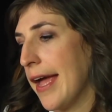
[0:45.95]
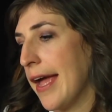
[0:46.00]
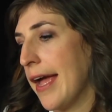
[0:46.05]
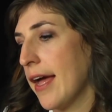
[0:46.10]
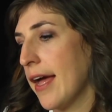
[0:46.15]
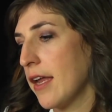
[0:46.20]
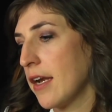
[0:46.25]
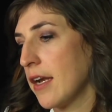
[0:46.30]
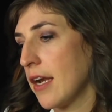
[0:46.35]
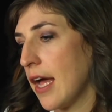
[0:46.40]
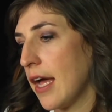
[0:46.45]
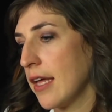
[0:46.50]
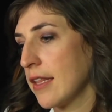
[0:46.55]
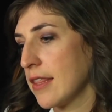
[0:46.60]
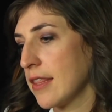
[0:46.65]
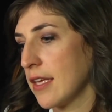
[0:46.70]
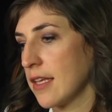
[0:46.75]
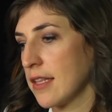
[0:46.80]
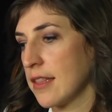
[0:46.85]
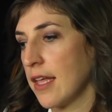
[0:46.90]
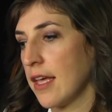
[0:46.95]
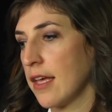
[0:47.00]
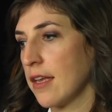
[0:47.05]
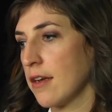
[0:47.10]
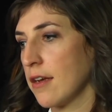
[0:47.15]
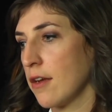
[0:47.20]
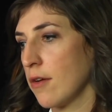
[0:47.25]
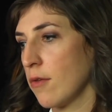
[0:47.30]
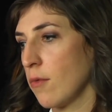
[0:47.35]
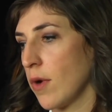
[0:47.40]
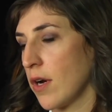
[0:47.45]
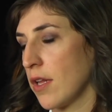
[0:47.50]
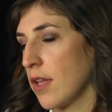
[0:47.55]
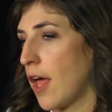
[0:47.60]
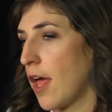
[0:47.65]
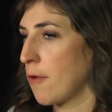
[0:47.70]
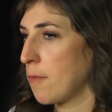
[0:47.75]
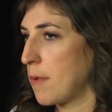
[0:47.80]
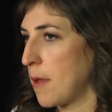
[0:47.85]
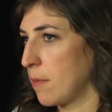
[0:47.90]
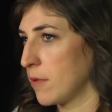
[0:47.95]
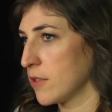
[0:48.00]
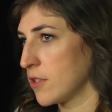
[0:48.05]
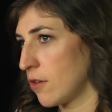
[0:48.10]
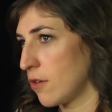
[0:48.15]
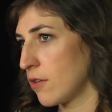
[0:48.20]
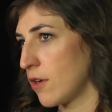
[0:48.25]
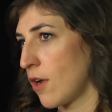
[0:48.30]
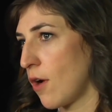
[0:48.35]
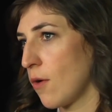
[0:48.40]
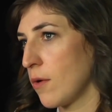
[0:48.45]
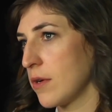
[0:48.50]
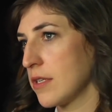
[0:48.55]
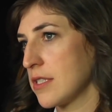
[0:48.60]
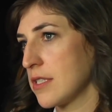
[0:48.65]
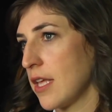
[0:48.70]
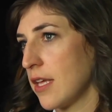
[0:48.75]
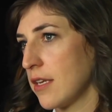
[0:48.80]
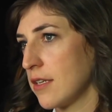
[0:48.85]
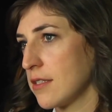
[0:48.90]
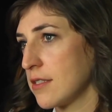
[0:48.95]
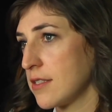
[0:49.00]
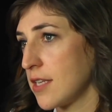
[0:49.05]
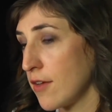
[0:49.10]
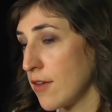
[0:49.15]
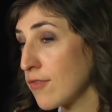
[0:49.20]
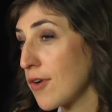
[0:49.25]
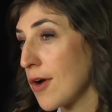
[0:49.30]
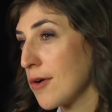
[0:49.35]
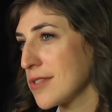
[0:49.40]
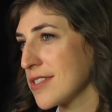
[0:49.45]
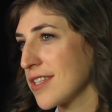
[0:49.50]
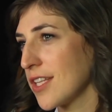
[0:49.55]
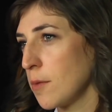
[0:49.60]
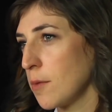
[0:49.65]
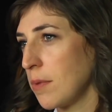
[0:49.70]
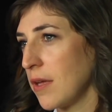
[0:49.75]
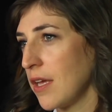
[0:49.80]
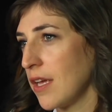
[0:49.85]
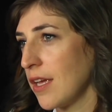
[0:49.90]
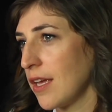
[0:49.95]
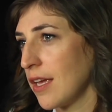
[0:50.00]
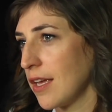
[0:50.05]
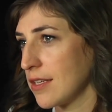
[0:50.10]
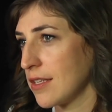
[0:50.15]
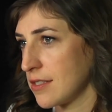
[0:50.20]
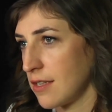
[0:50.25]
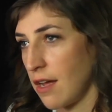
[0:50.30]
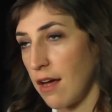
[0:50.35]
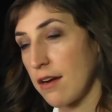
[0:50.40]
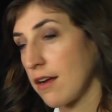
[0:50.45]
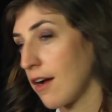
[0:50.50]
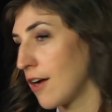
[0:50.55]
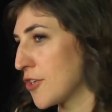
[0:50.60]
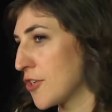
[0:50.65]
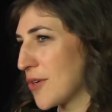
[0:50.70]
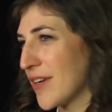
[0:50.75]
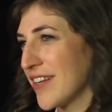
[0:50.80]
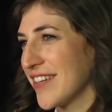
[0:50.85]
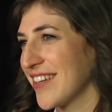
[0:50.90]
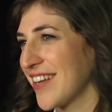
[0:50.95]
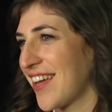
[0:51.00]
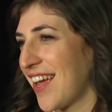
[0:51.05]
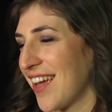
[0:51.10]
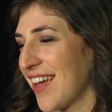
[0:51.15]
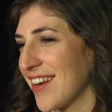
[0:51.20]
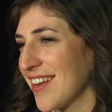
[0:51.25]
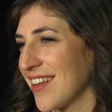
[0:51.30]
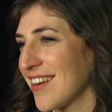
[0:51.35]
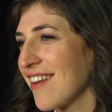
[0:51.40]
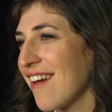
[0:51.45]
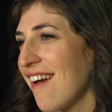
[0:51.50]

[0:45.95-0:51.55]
And I think that what a lot of people don't know is that safe co-sleeping is not contraindicated.